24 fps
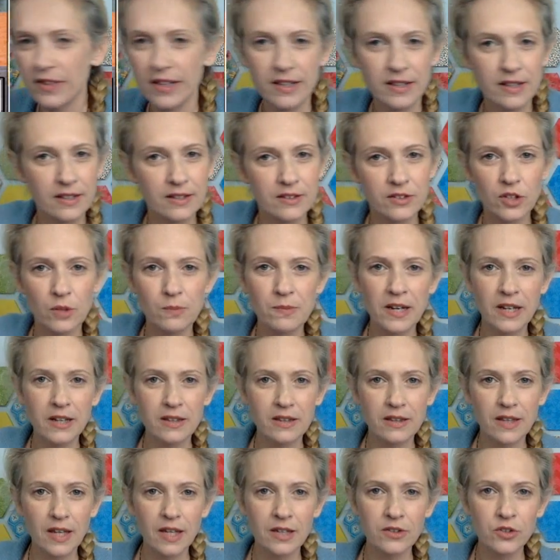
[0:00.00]
think so many
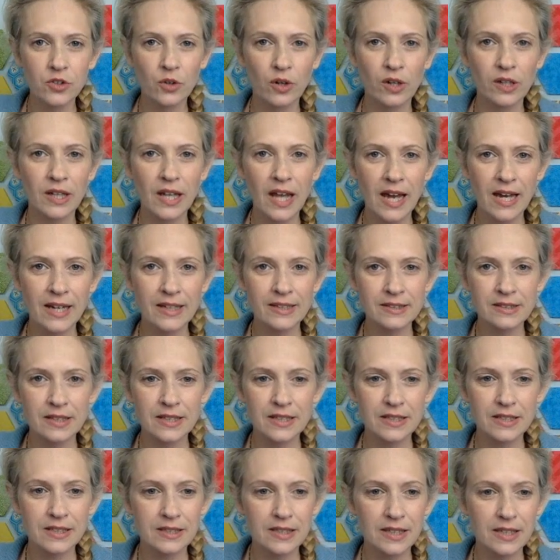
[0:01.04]
things are online
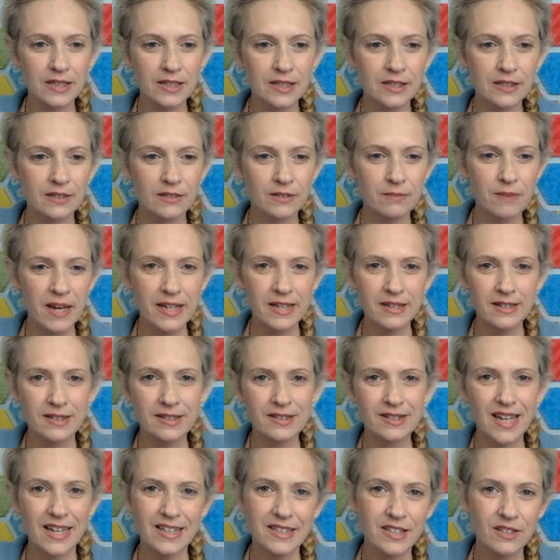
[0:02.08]
these days and making
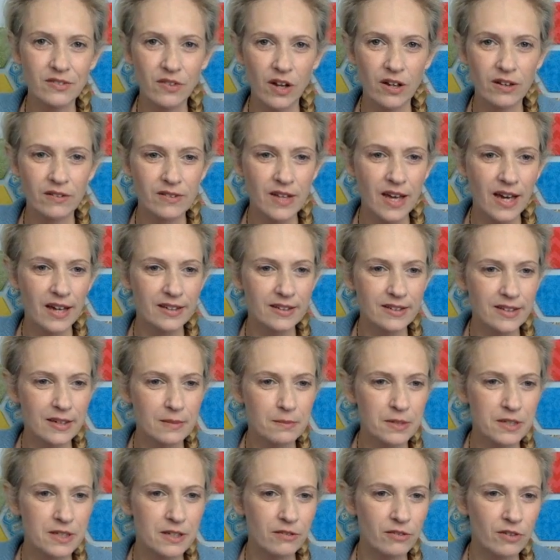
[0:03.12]
sense of all of that can be
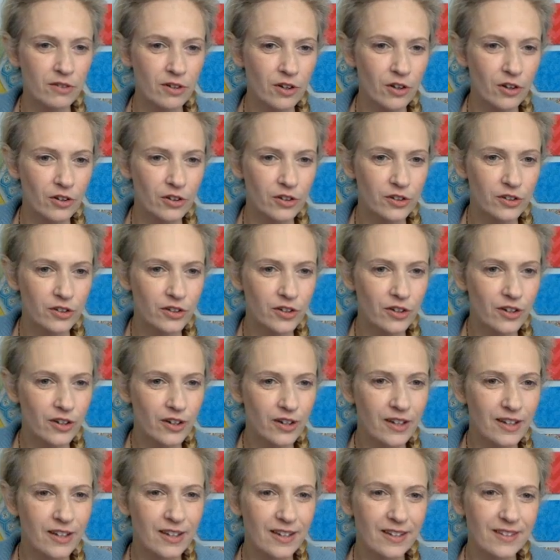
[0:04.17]
difficult.
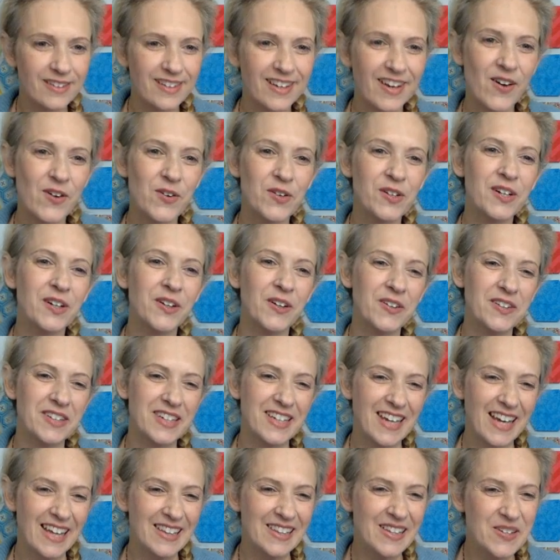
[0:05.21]
Oh, Courtney.
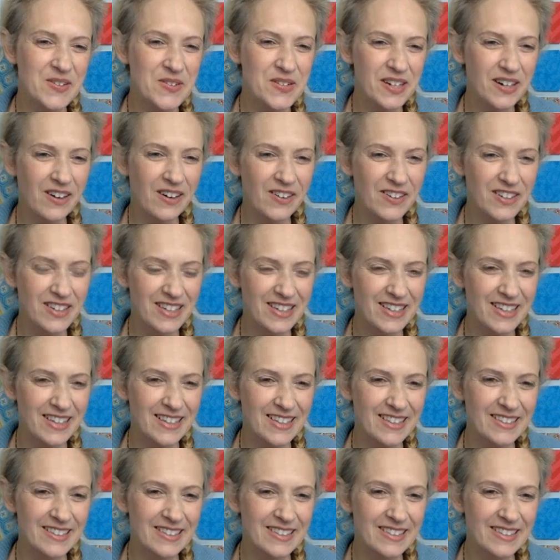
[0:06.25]
Hello, Courtney.